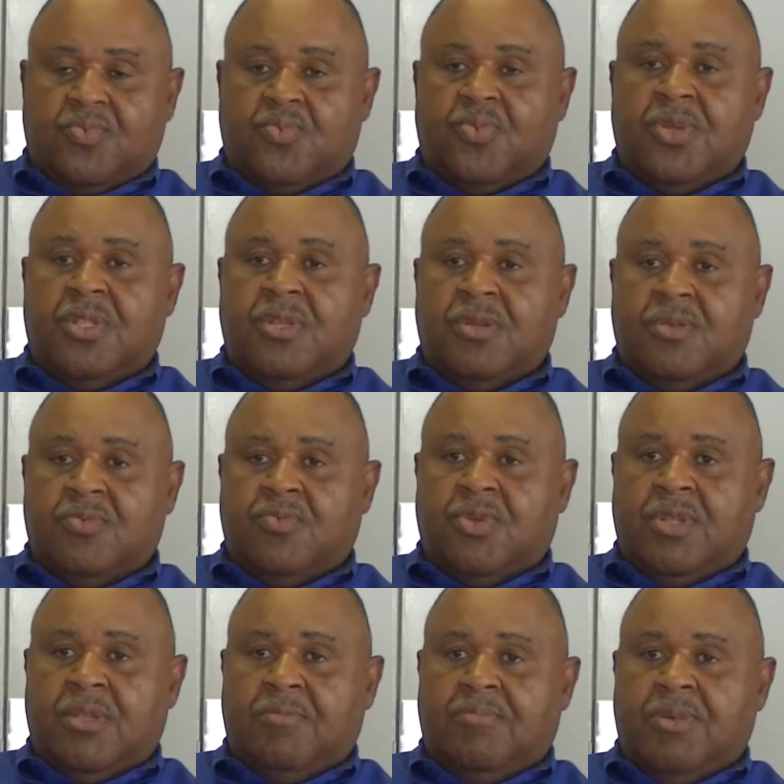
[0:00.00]
really,
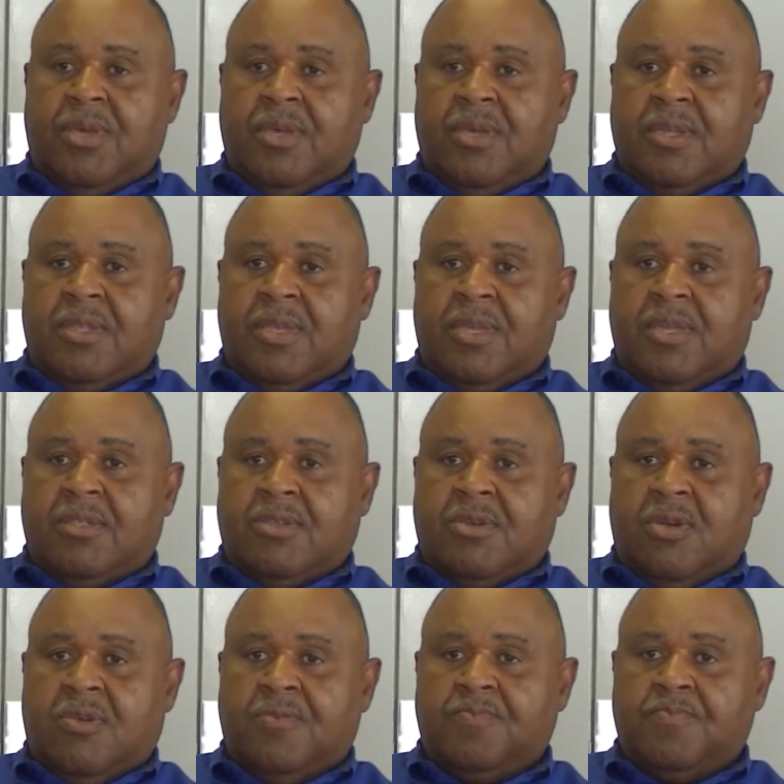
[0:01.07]
really big in the end.
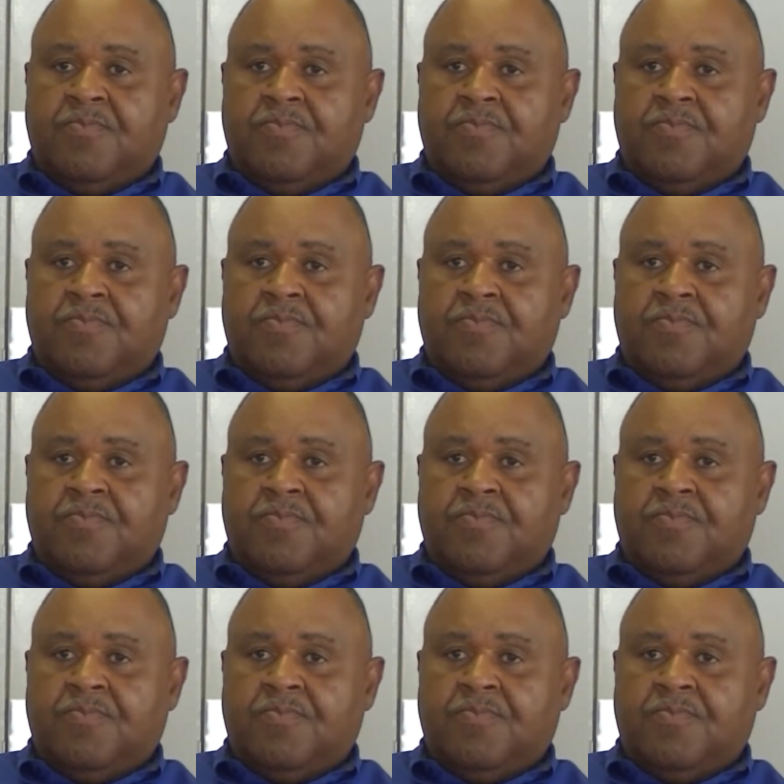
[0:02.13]
So